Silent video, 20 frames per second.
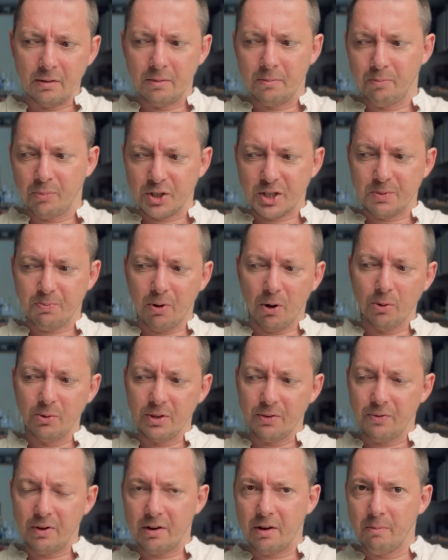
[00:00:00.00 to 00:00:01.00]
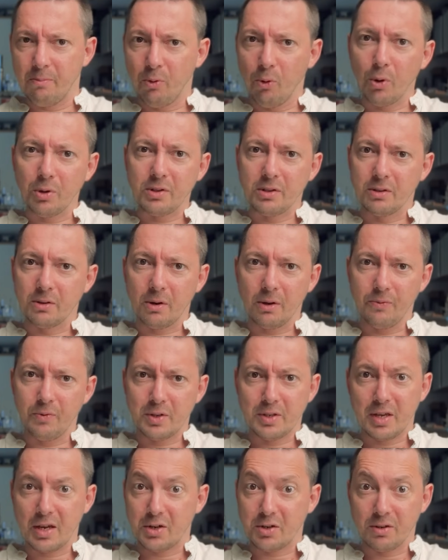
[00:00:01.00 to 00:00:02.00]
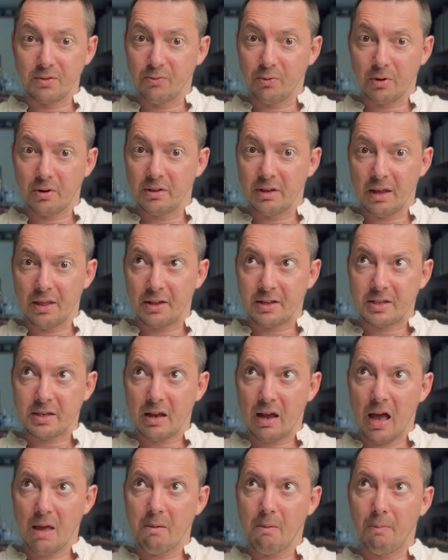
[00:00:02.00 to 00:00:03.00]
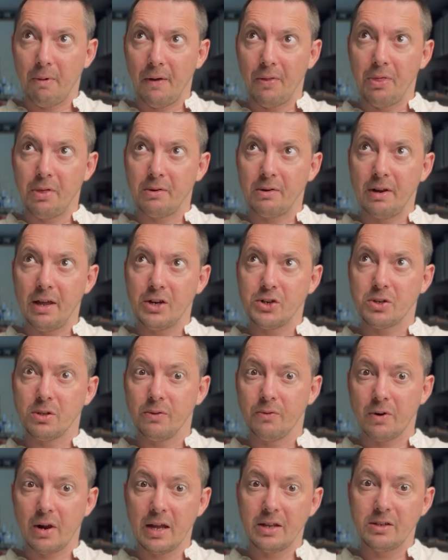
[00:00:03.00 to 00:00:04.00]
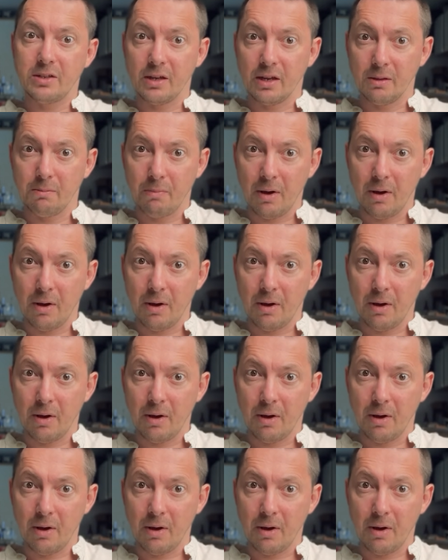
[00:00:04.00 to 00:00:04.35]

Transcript: postpone a very important conversation for another time about the relation of writing and